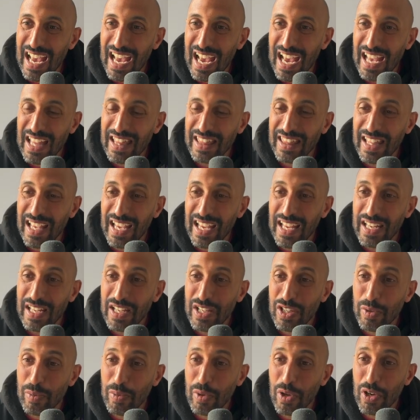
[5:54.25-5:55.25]
and
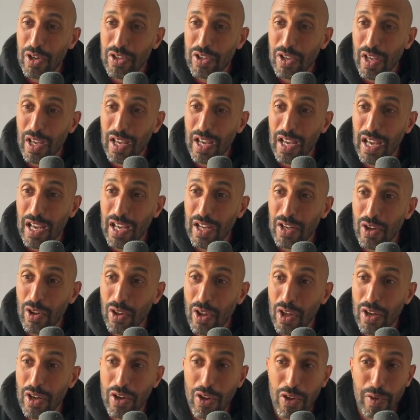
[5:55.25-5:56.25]
then, to be honest,
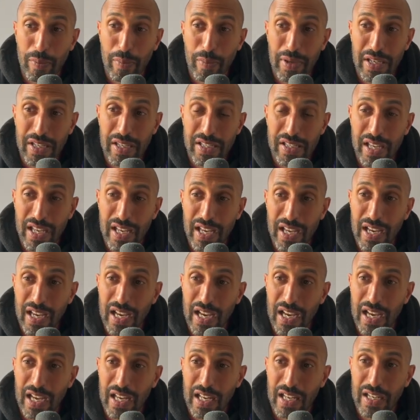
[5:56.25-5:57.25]
another piece
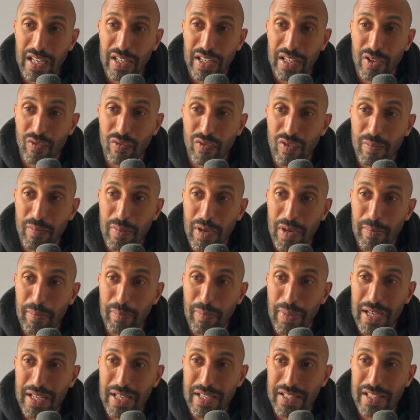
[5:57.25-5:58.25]
here, and my
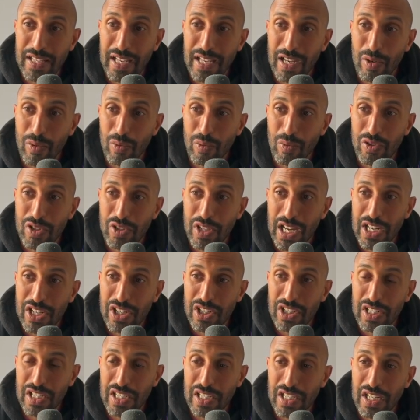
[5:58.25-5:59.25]
best sell was
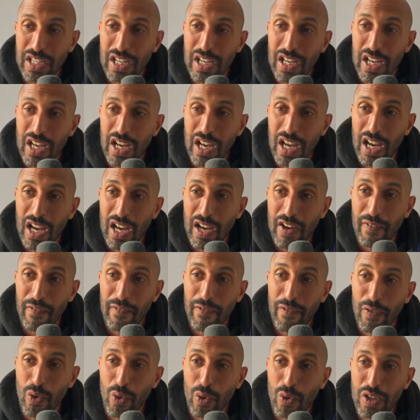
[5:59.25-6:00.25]
actually
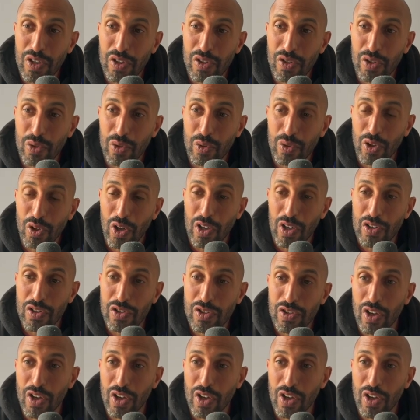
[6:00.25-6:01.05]
$42.